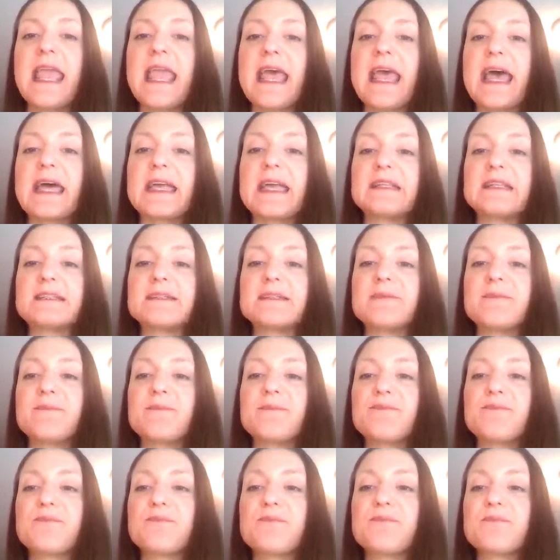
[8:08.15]
And
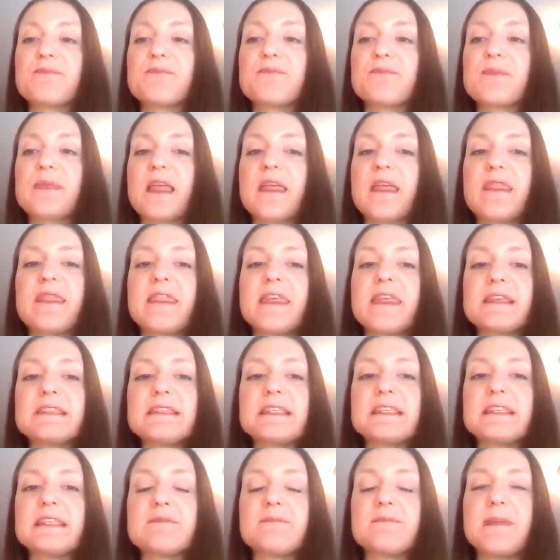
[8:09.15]
this
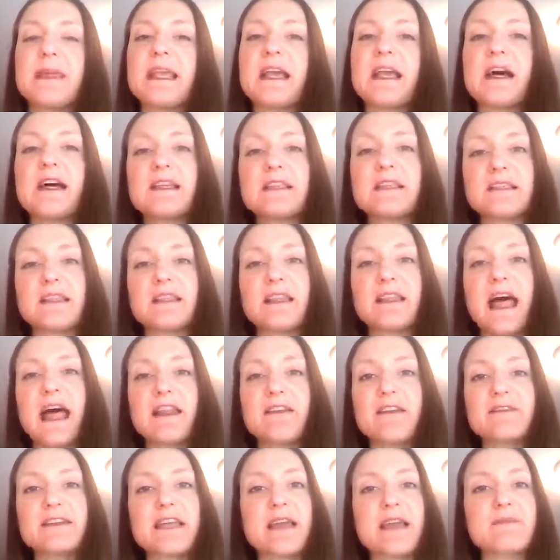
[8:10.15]
is because a
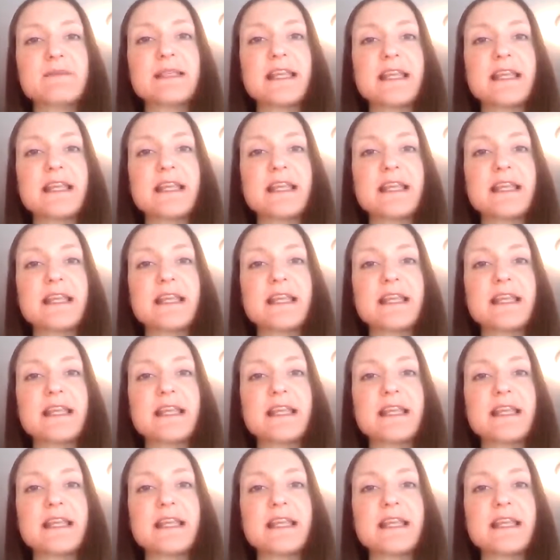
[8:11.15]
lot of